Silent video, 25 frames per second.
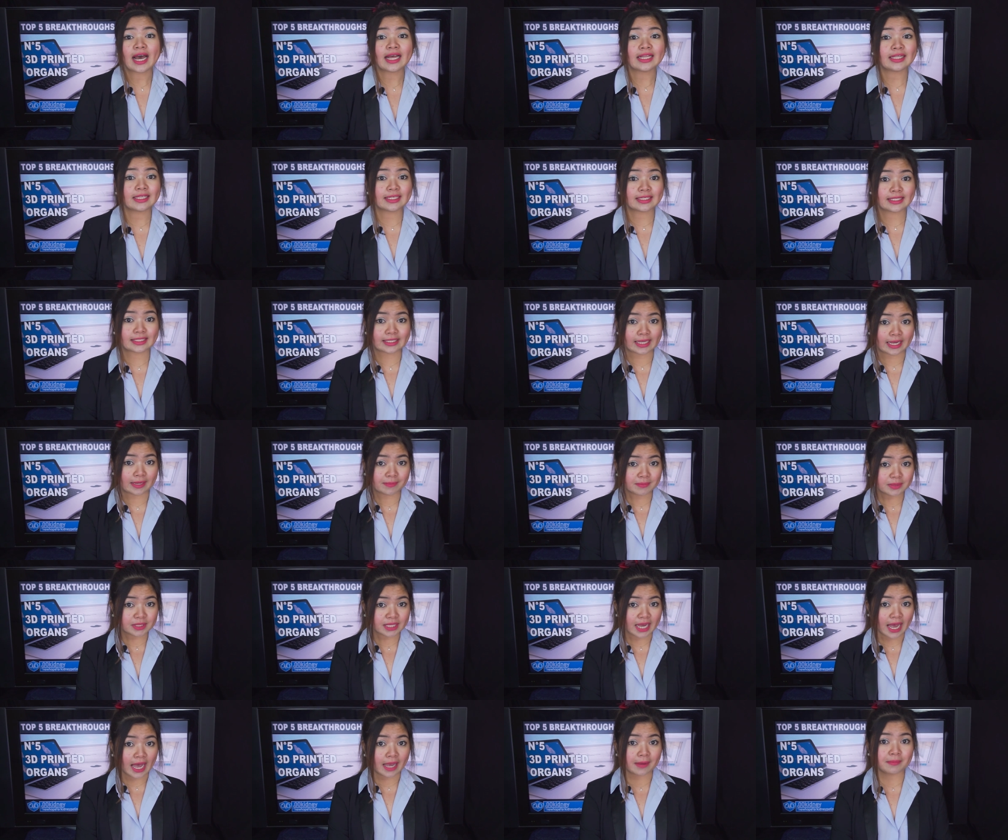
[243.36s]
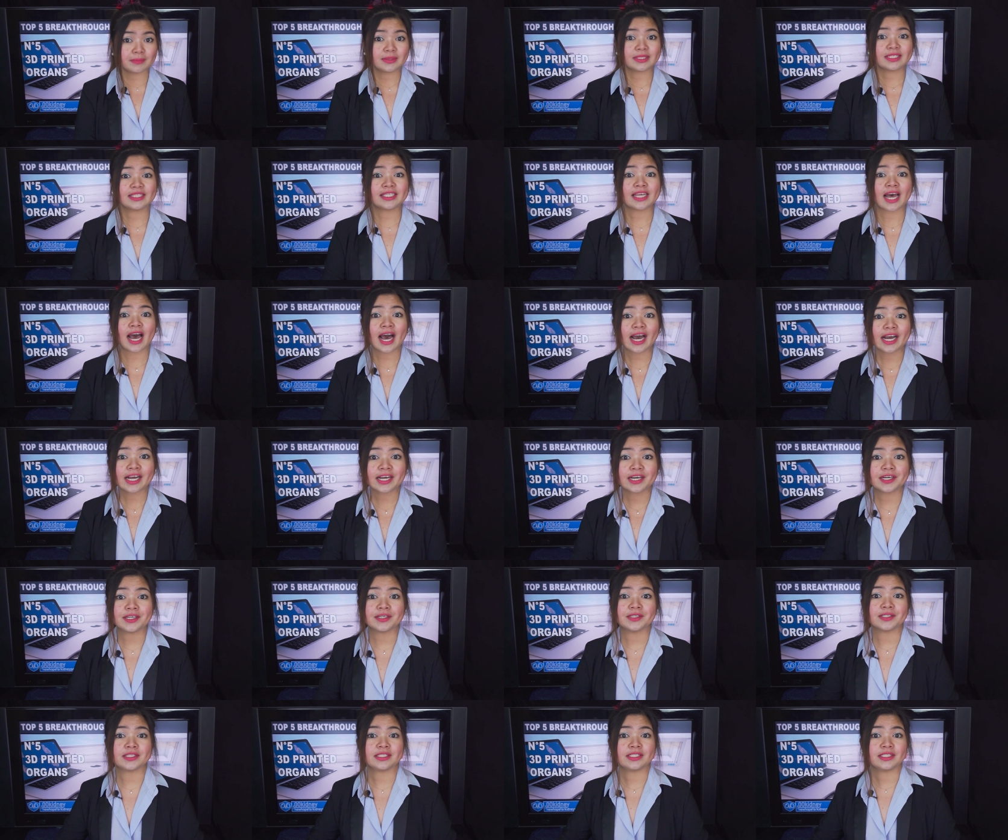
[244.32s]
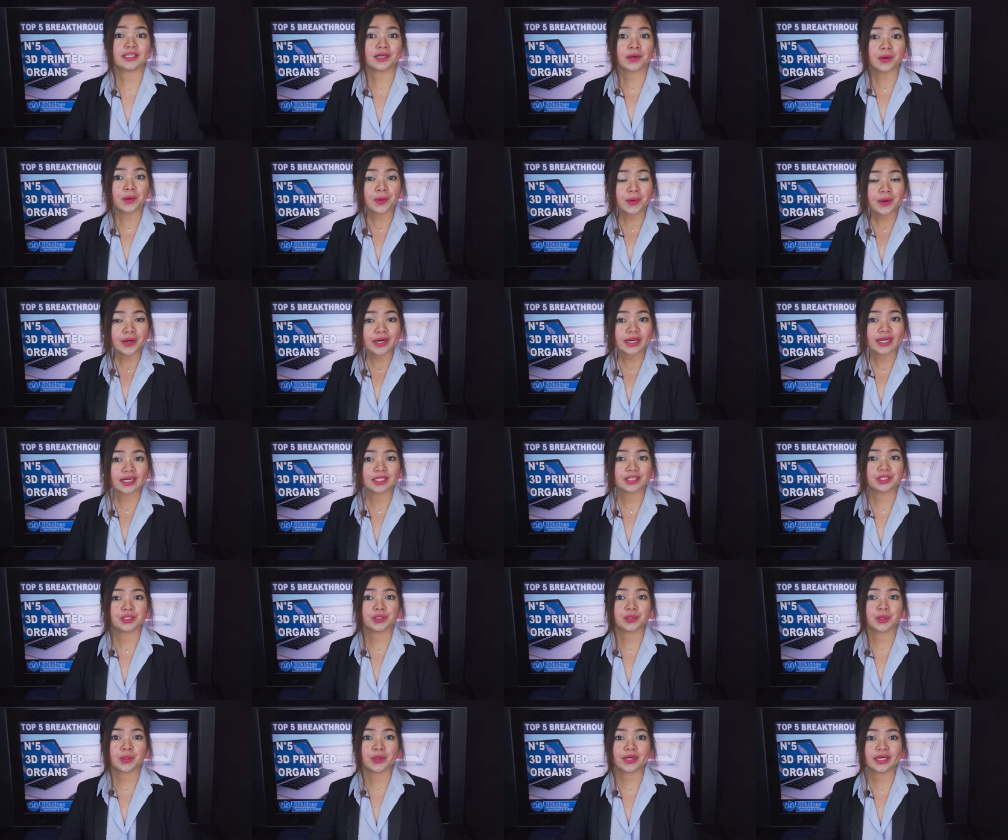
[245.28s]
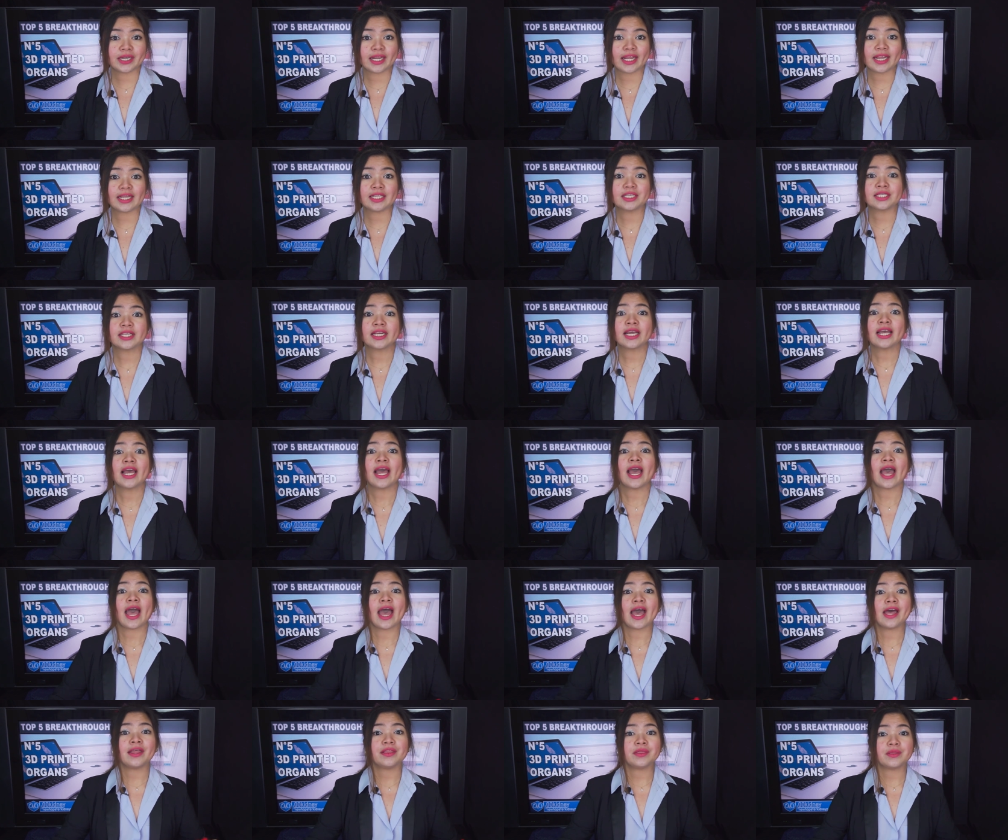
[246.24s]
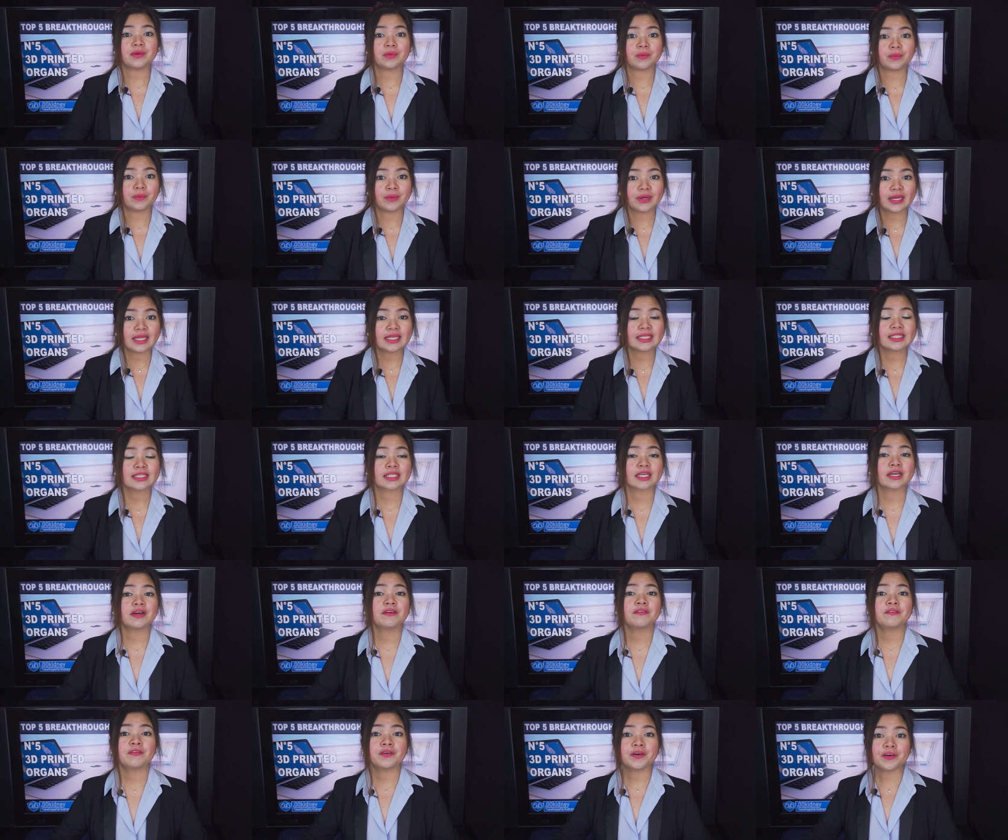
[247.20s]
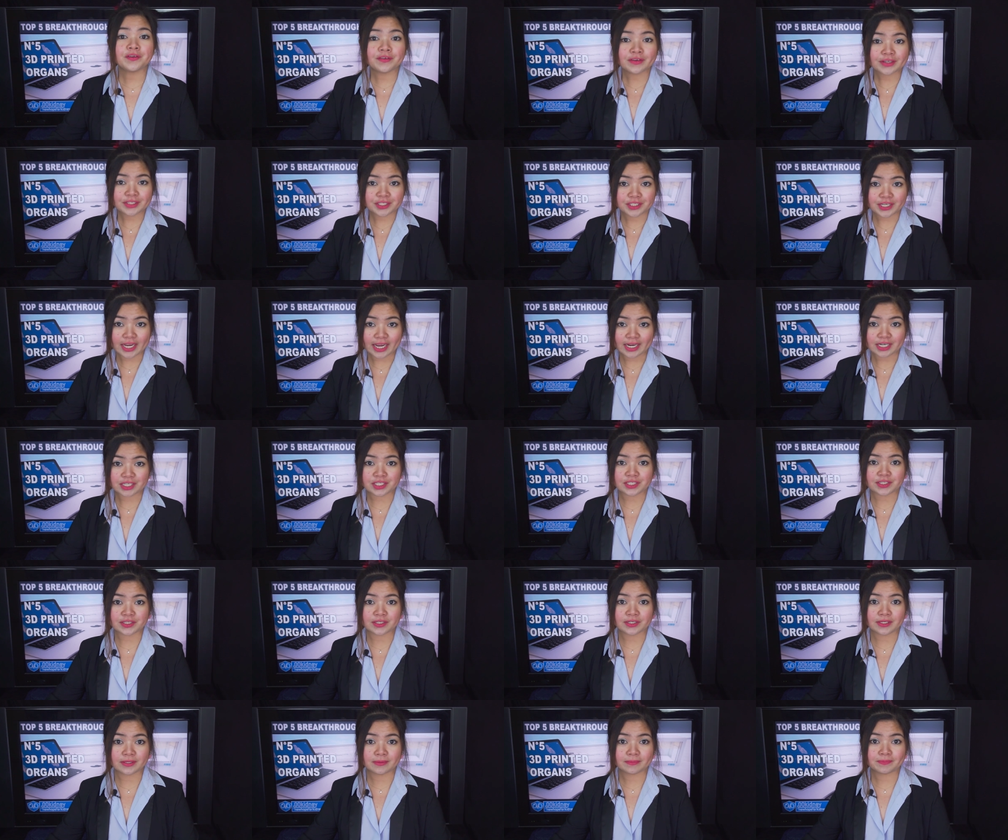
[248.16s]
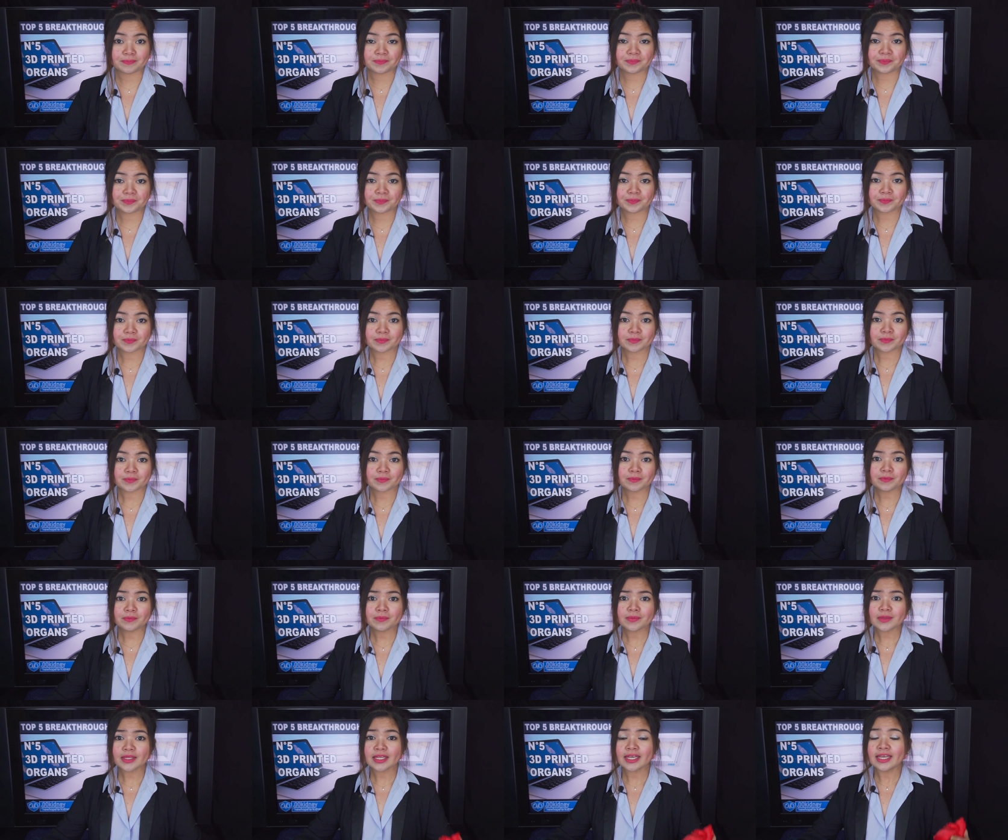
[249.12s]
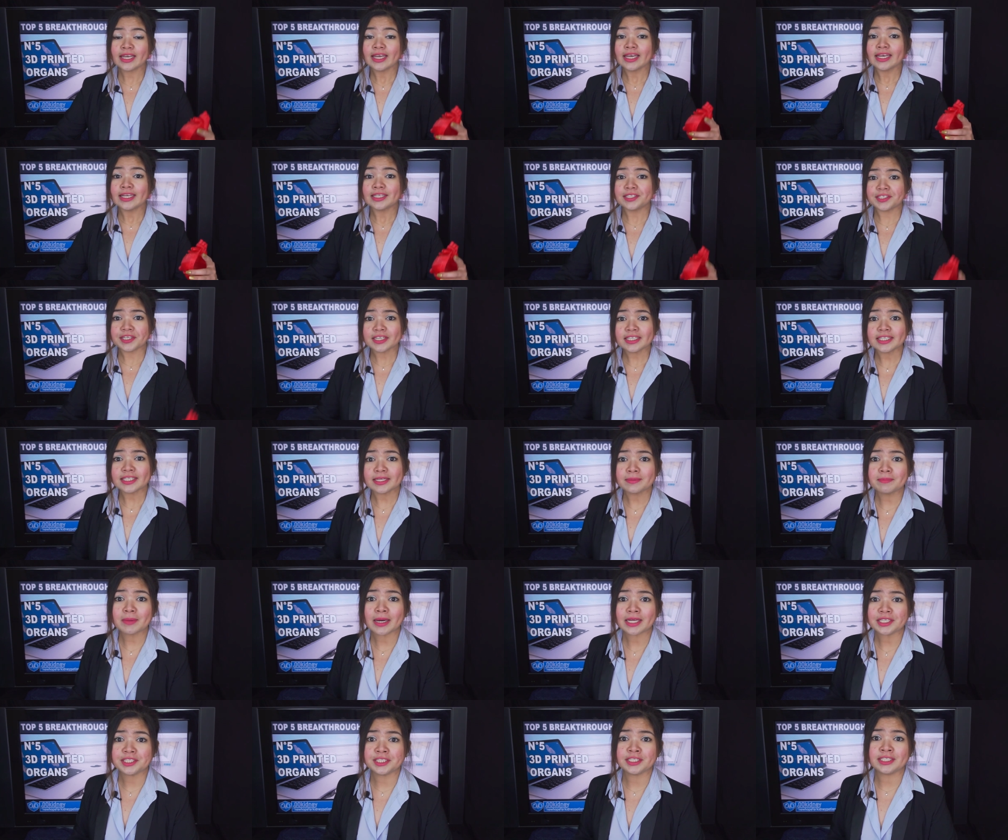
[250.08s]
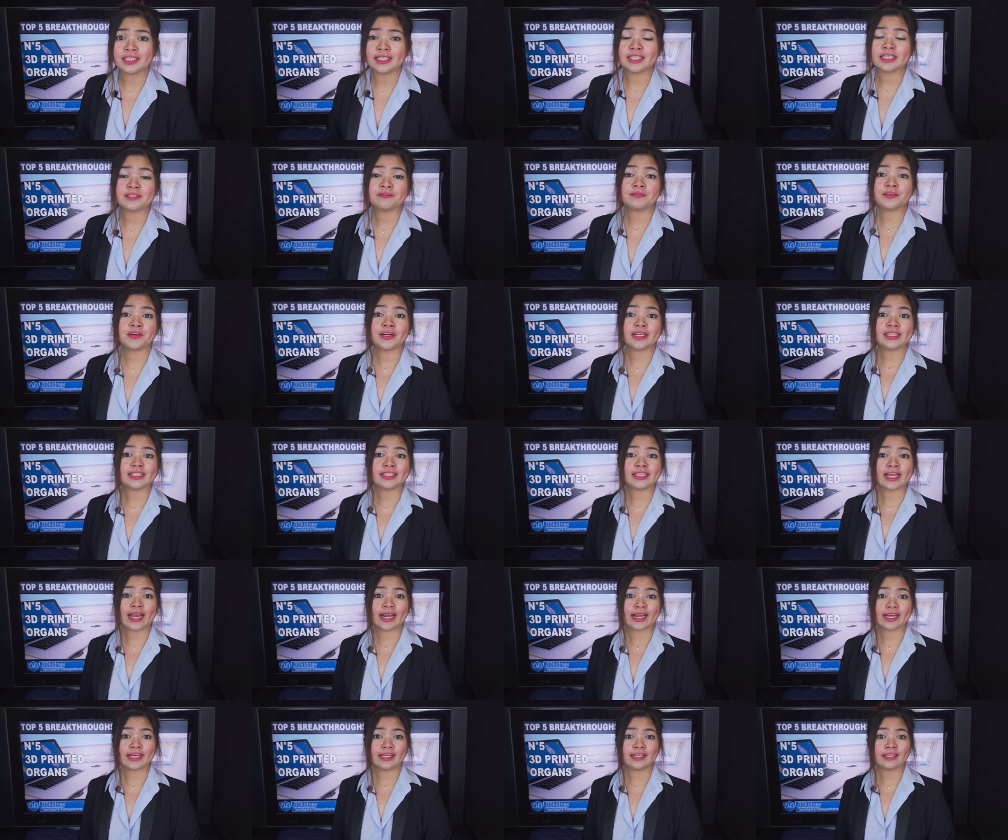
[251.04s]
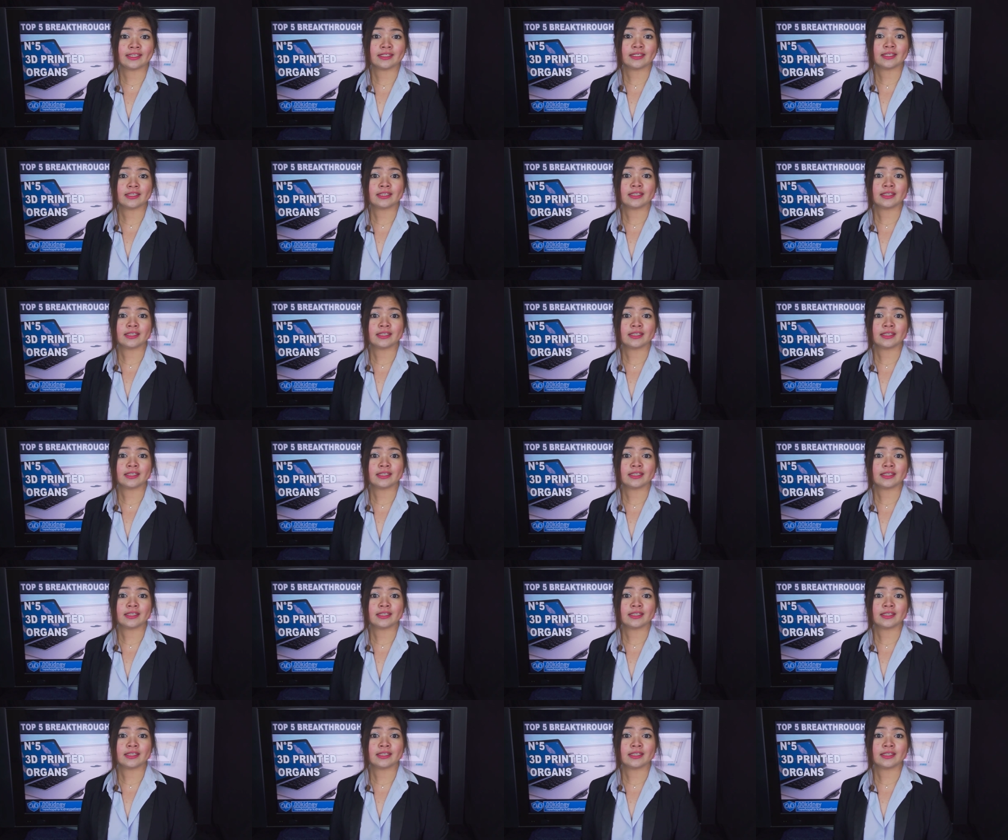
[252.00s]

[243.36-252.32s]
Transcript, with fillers: at the same time tackle the organ shortage and the risk for rejection. Just imagine this for a second.